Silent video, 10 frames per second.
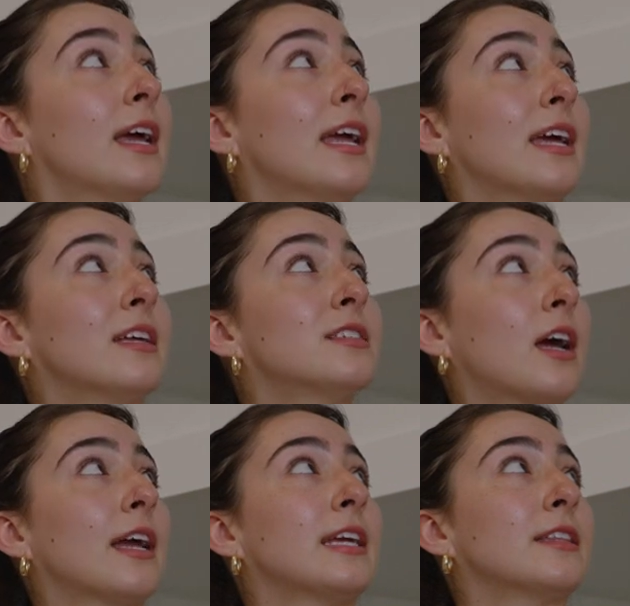and
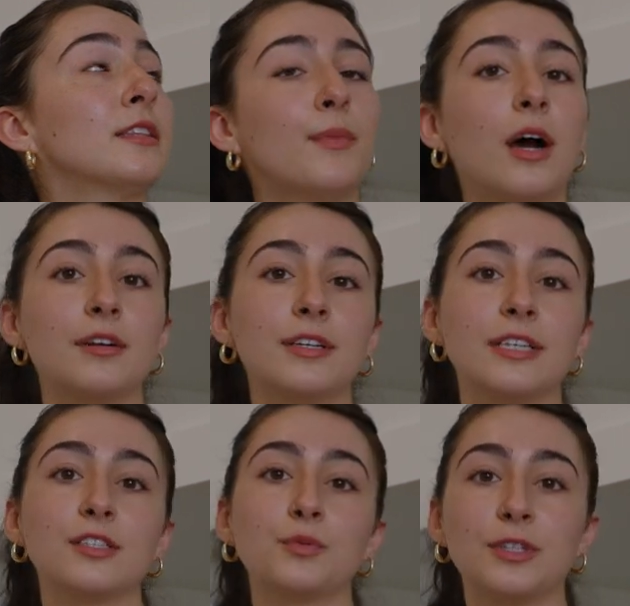tying in the
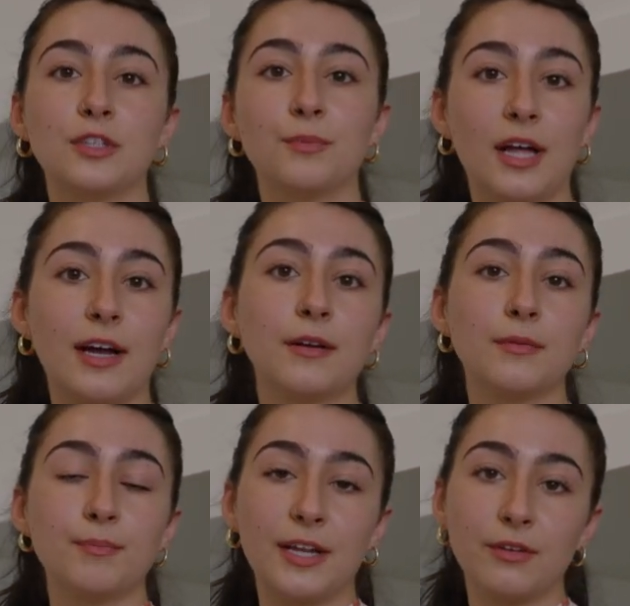modernness with the
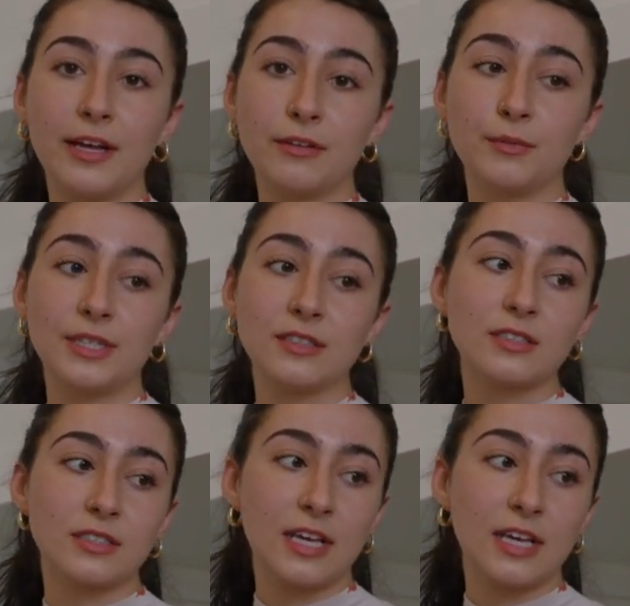black metal elements.